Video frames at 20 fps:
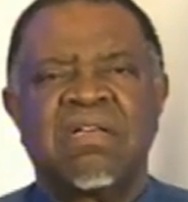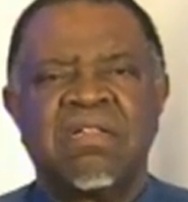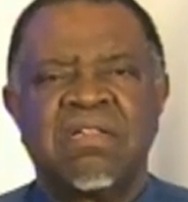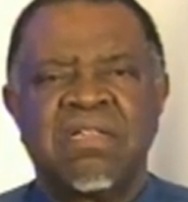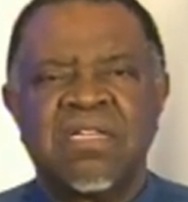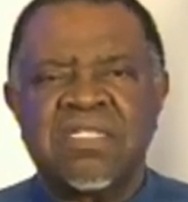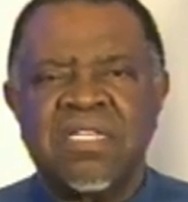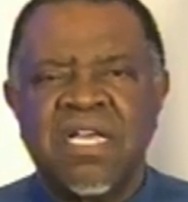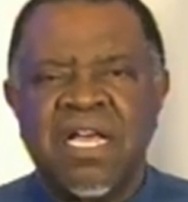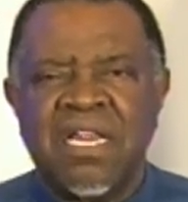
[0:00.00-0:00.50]

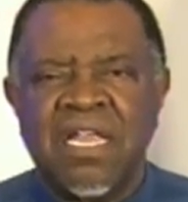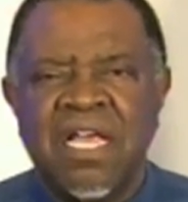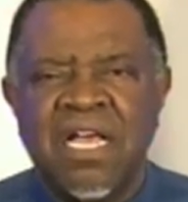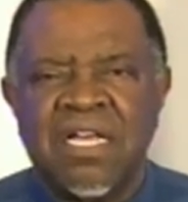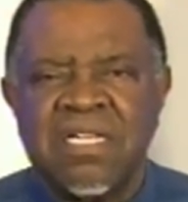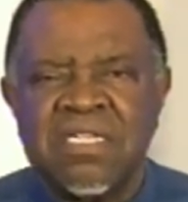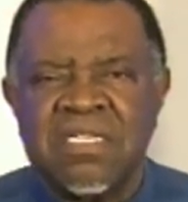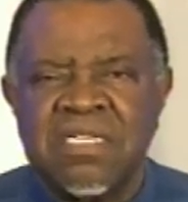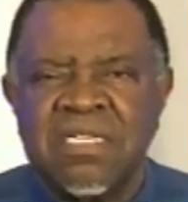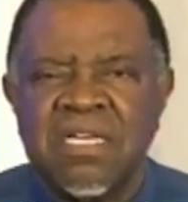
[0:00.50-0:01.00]
These
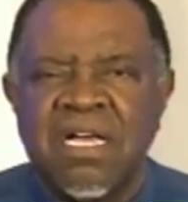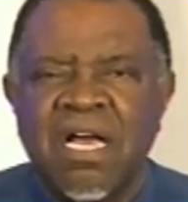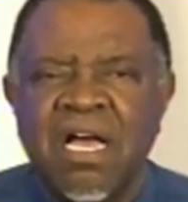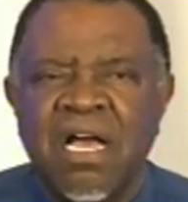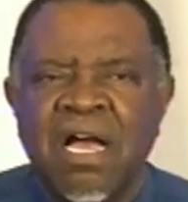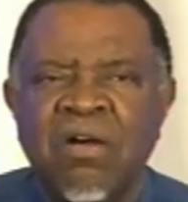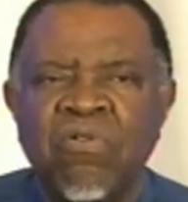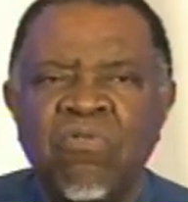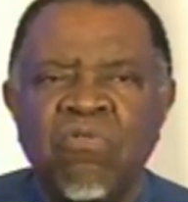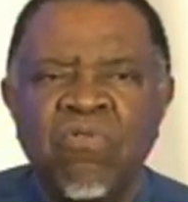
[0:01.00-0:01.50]
areas
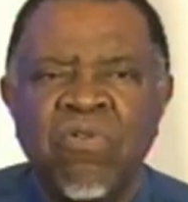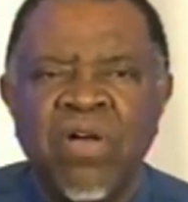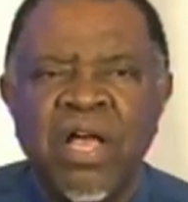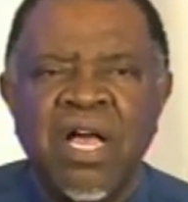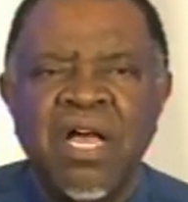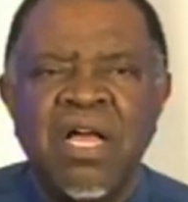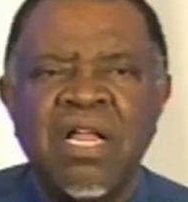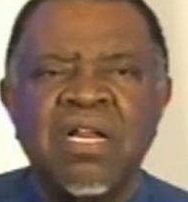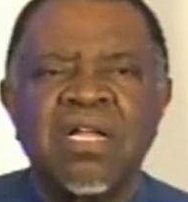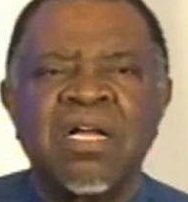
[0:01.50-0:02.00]
are
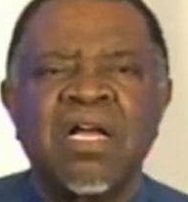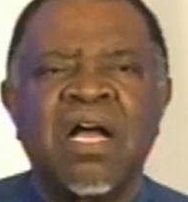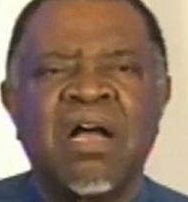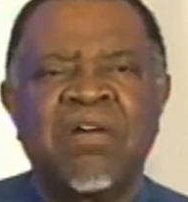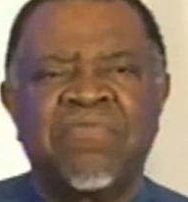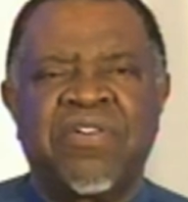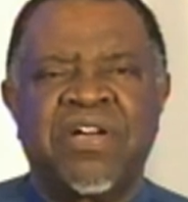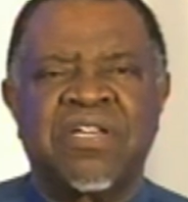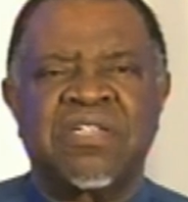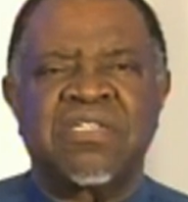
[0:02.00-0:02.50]
well
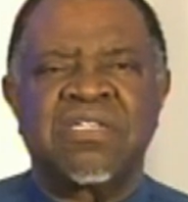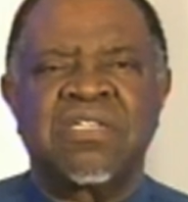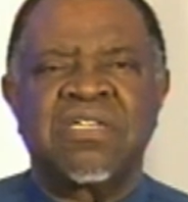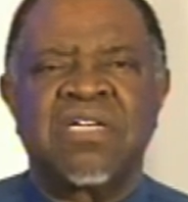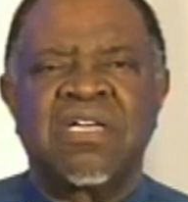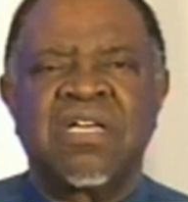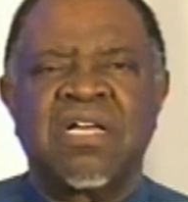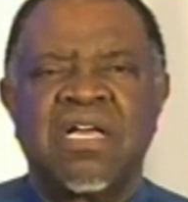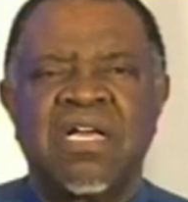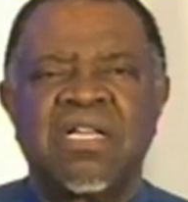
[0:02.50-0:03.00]
covered
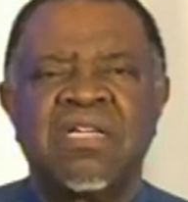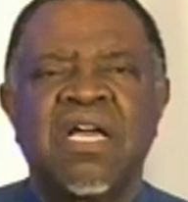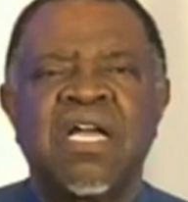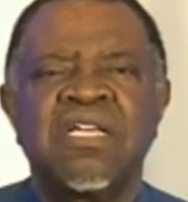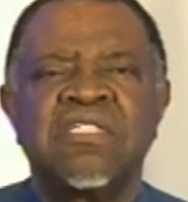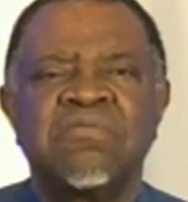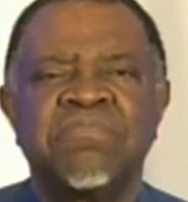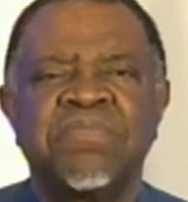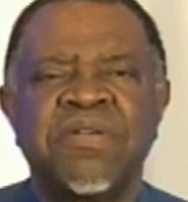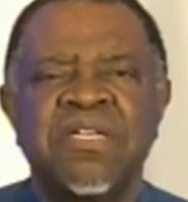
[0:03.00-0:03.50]
in
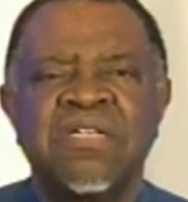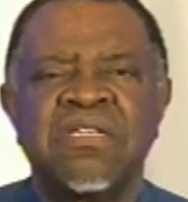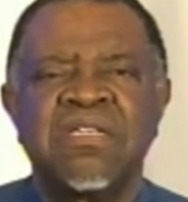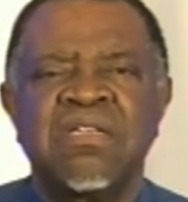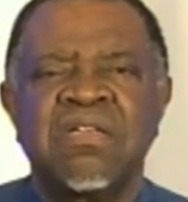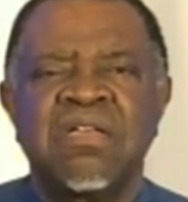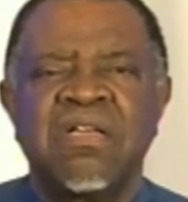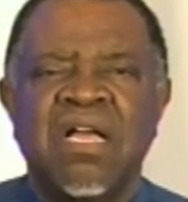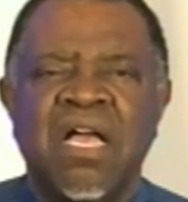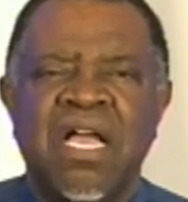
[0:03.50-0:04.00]

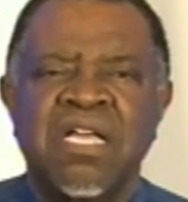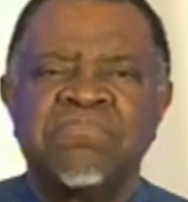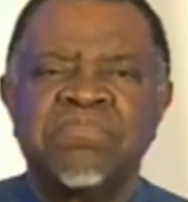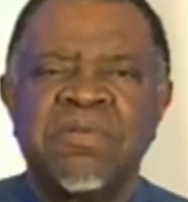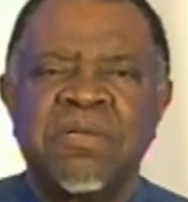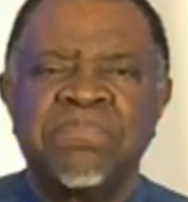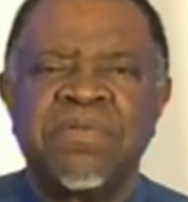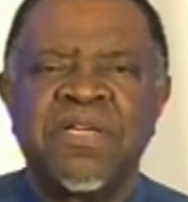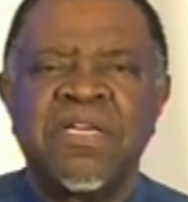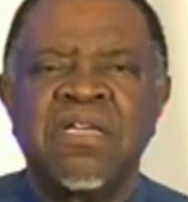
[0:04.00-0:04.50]

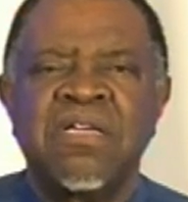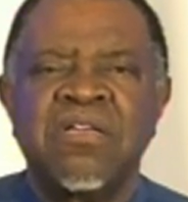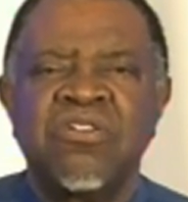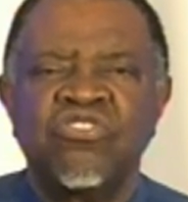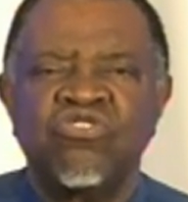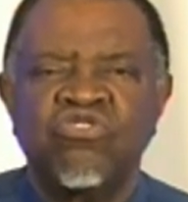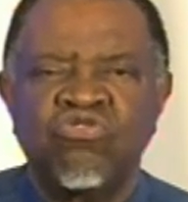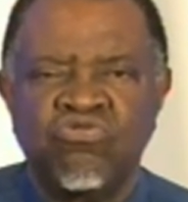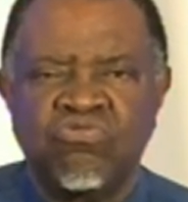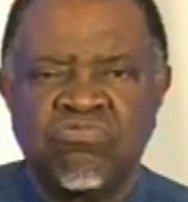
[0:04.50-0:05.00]
HPP
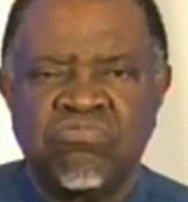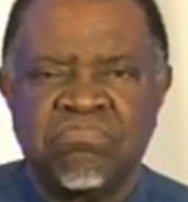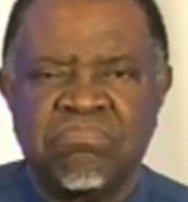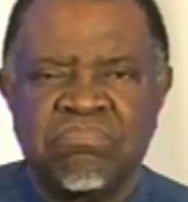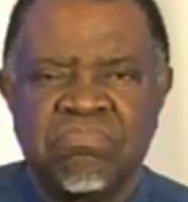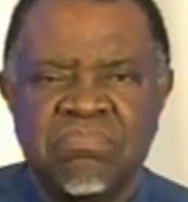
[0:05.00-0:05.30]
2,